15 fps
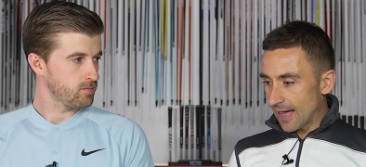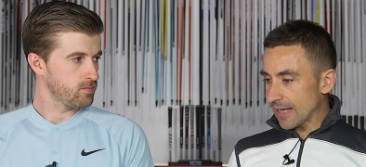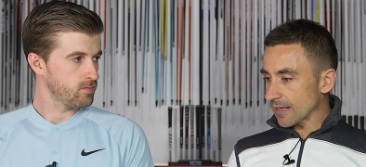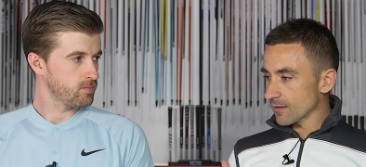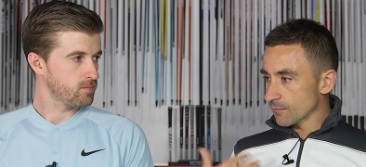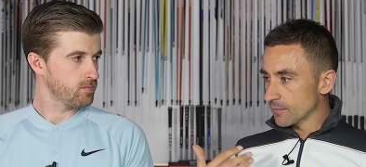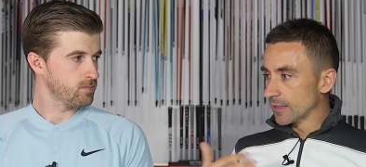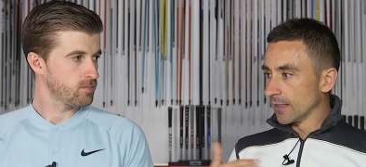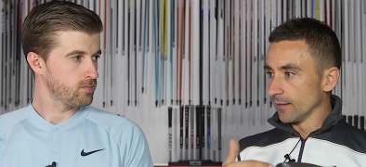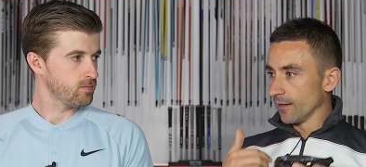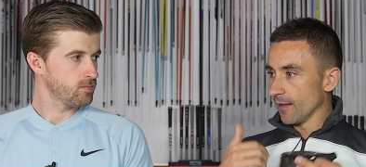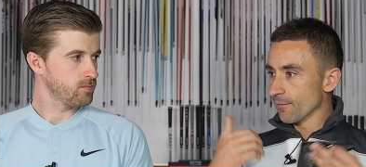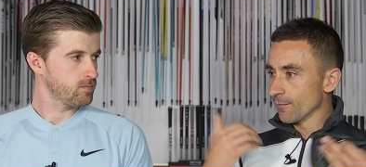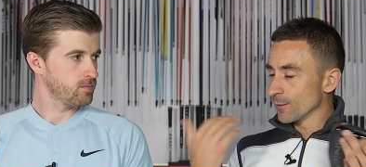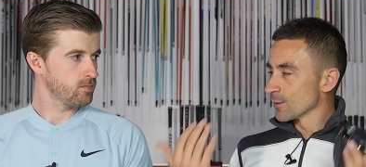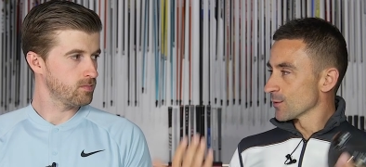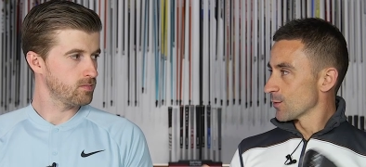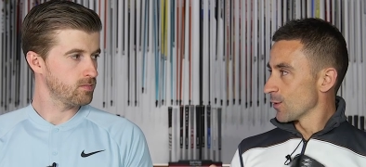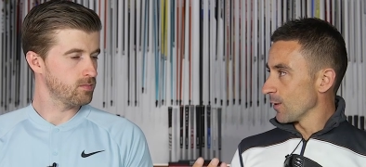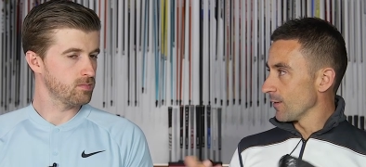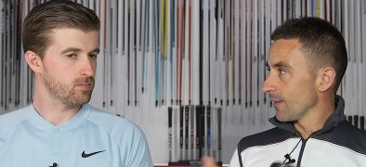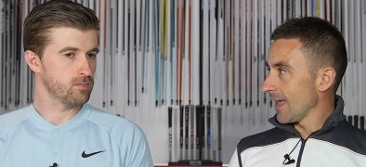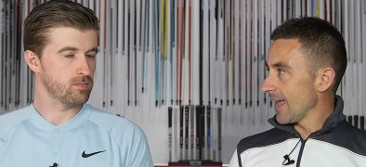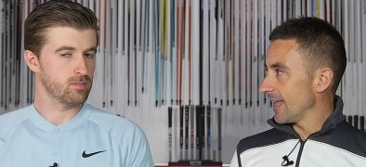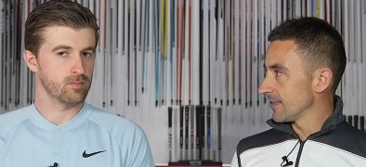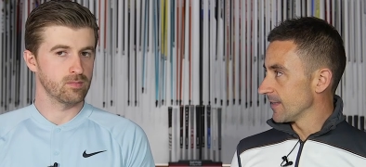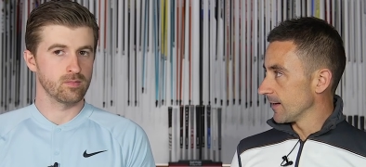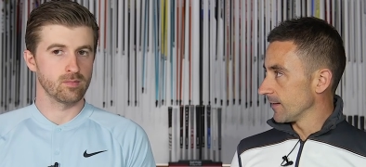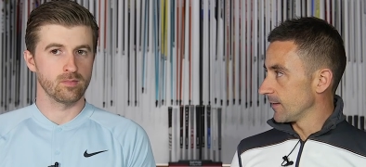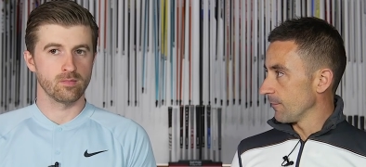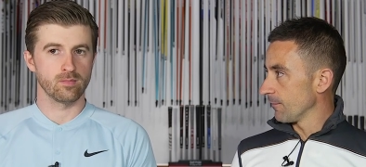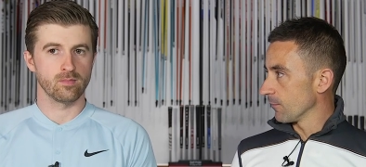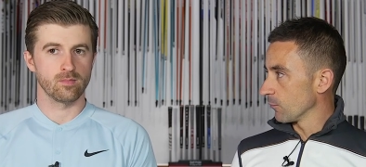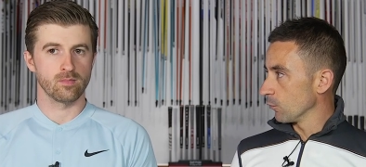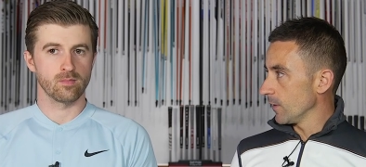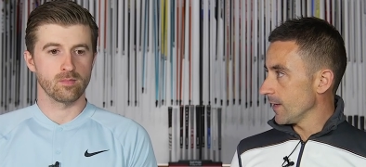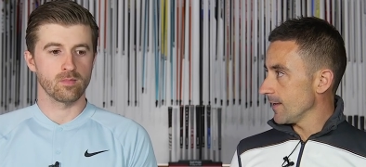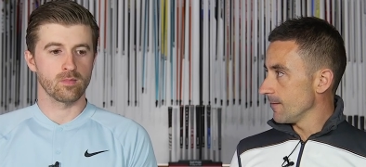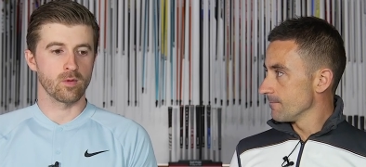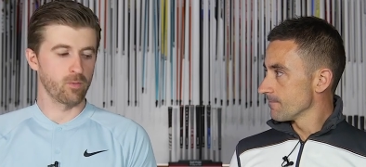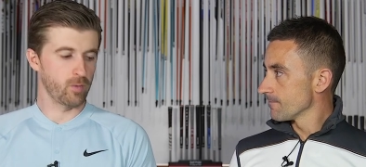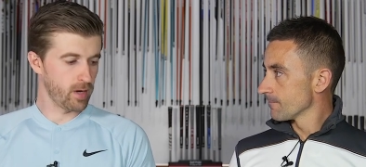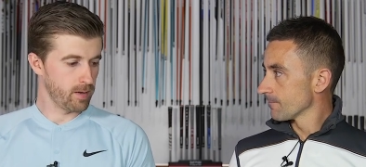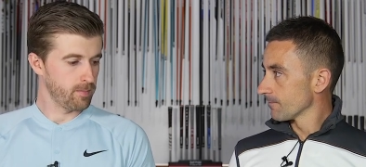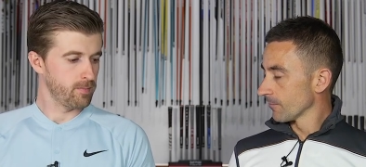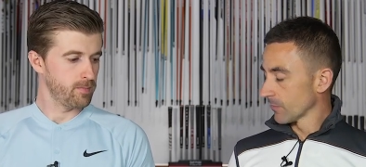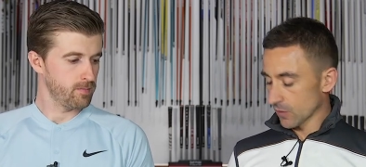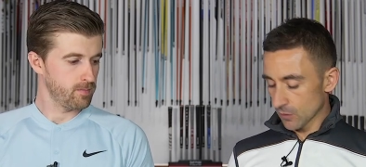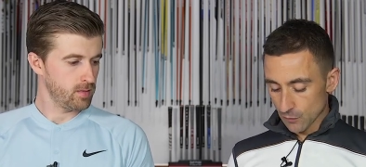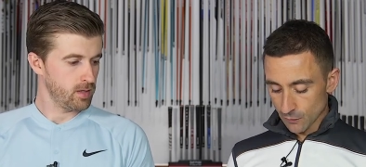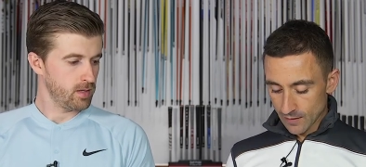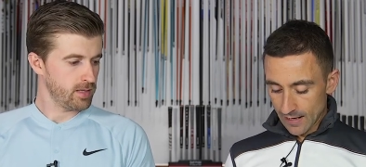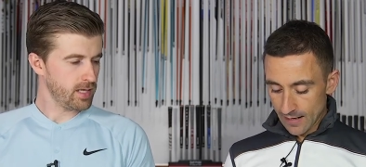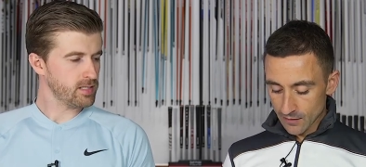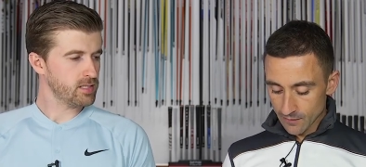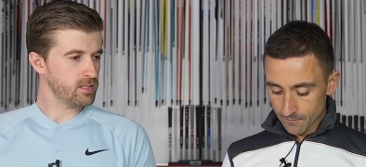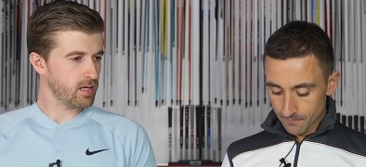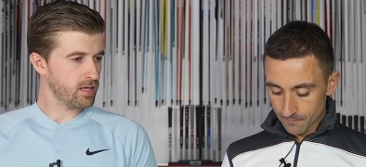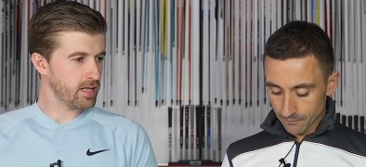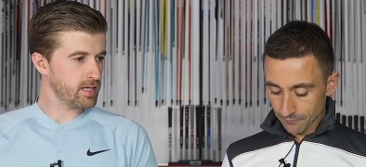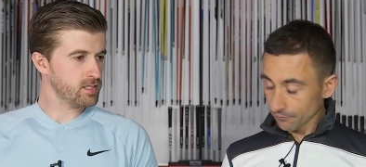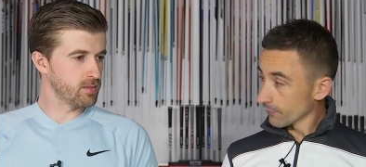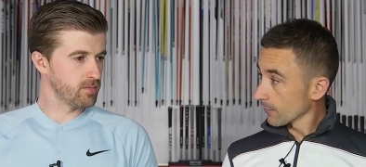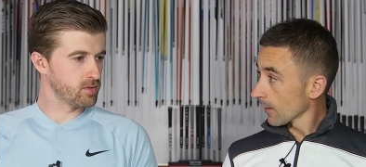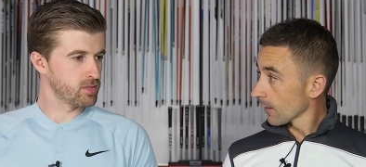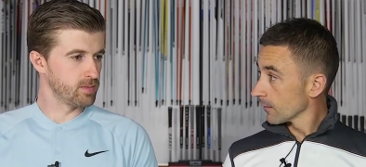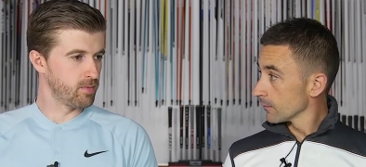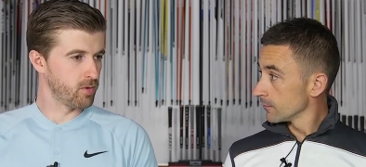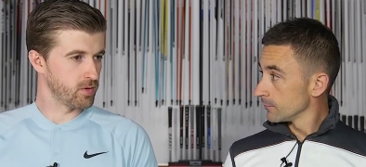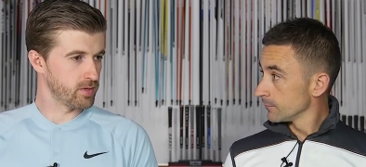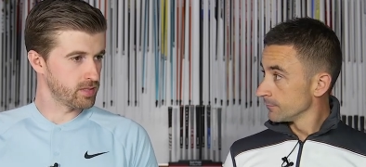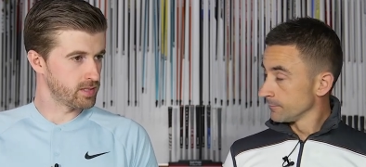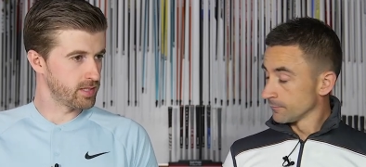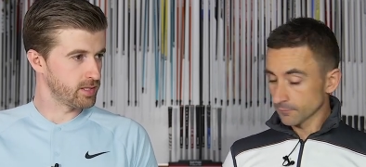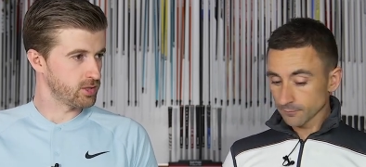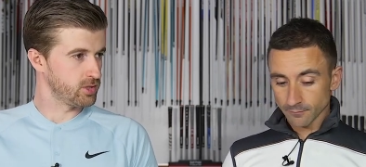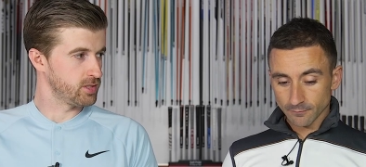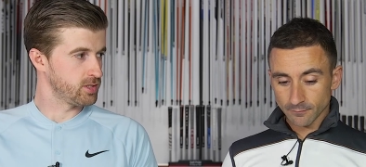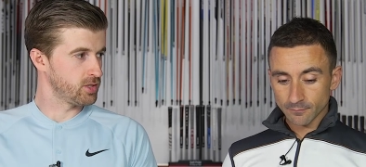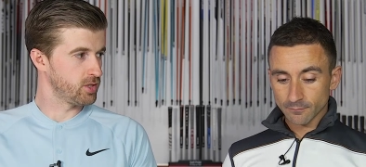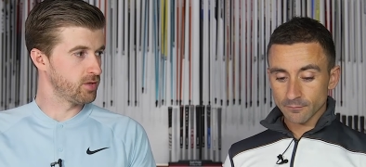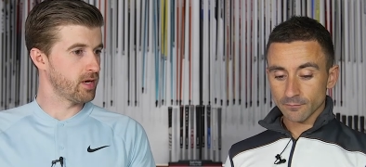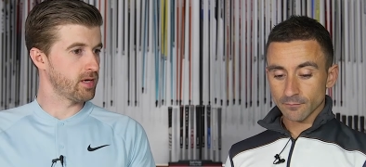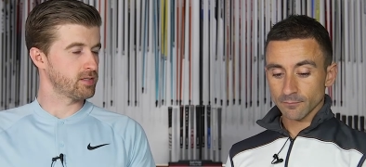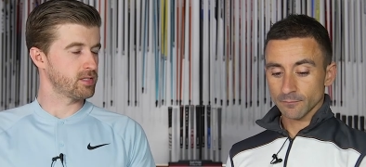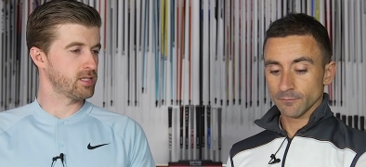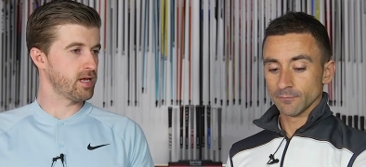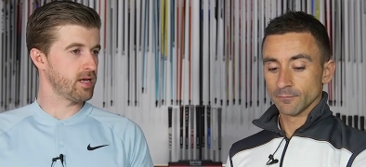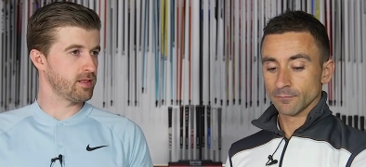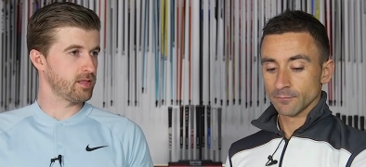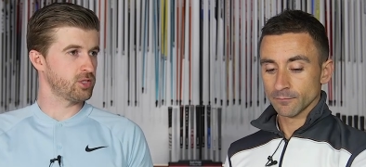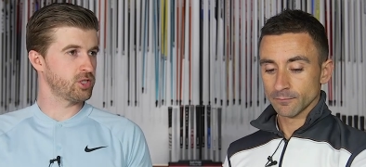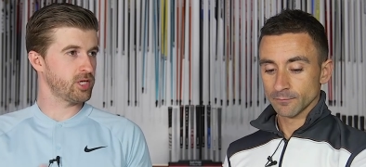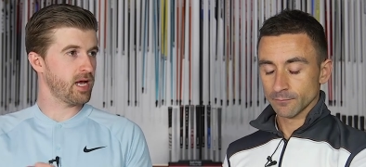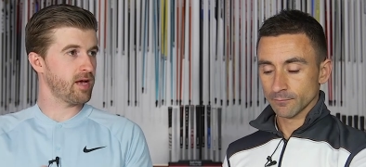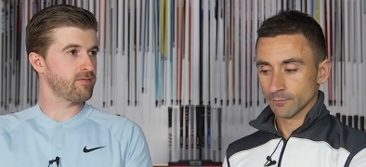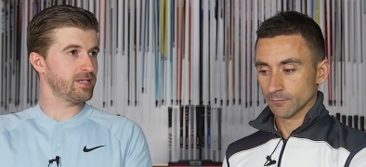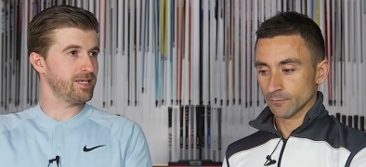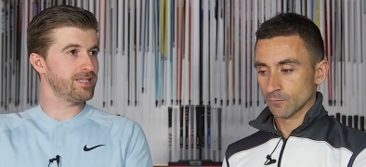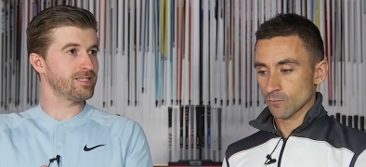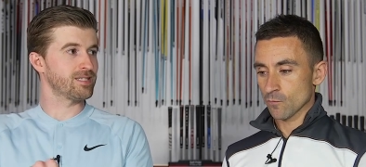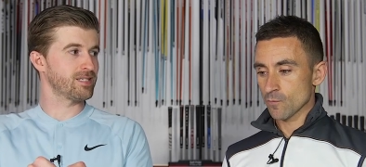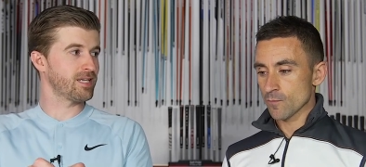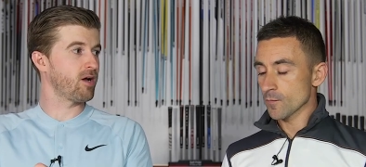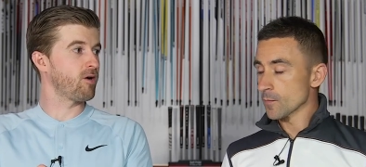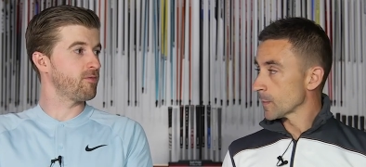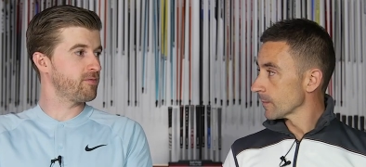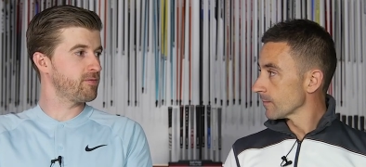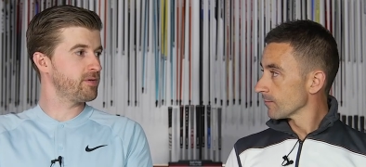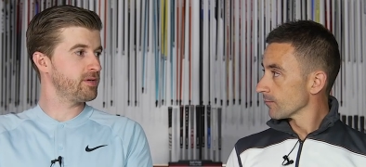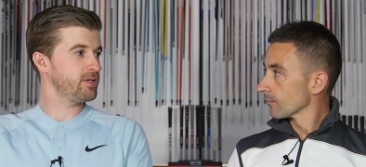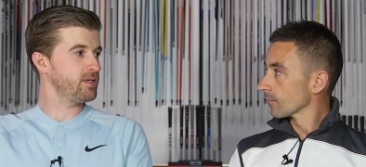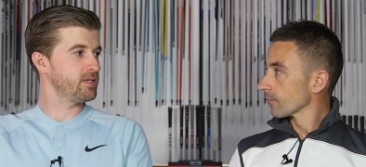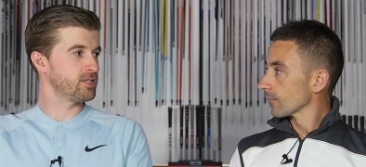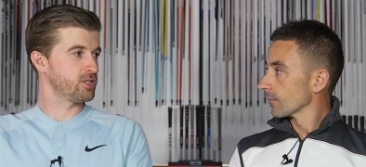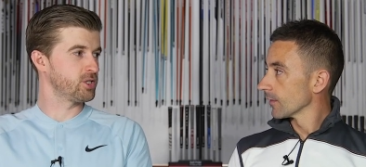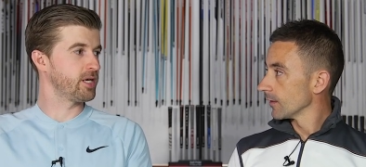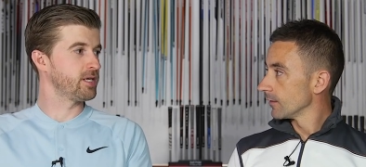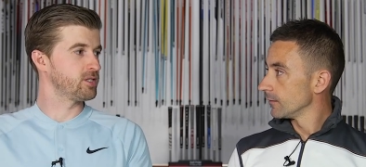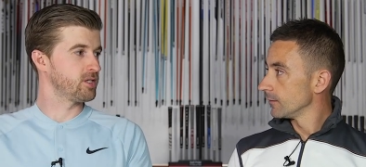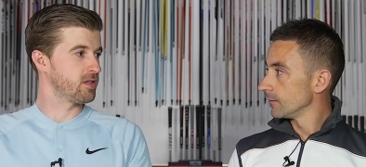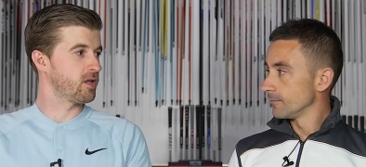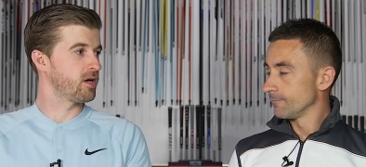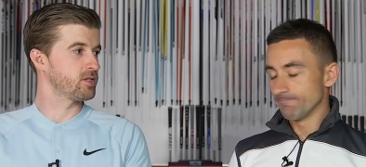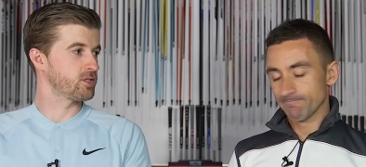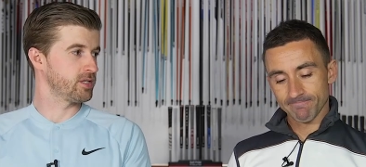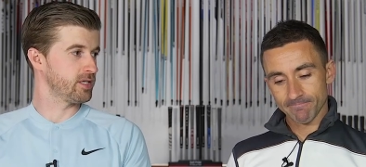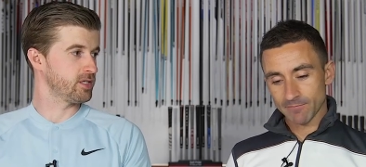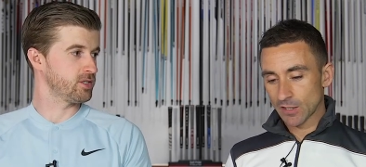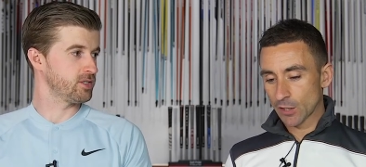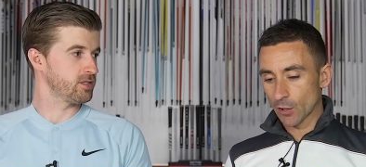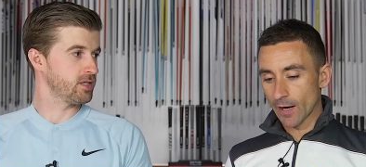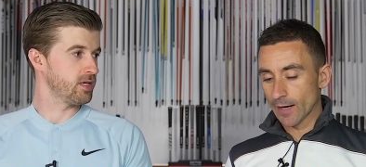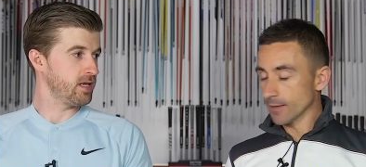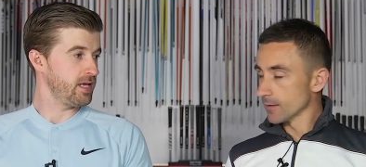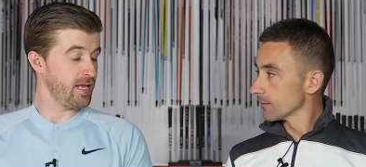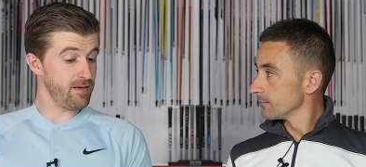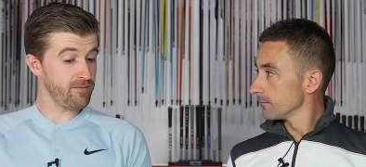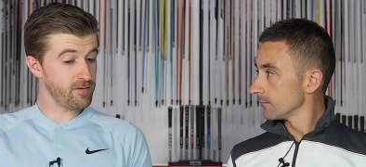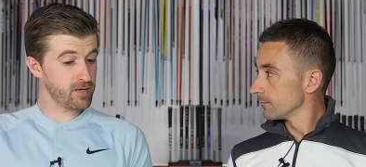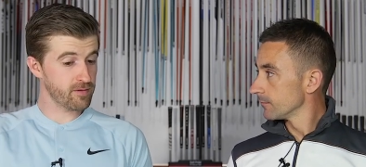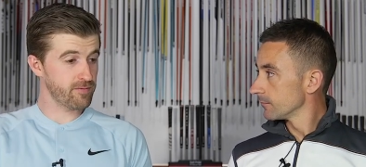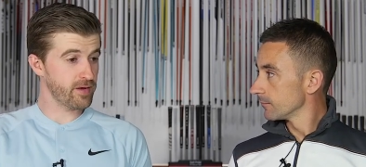Speaker 1: that delivers the, the head in a different way. Right. Okay. That's
Speaker 2: that's the most important distinction. Is you're not saying the shaft itself is changing the launch conditions. Correct. If it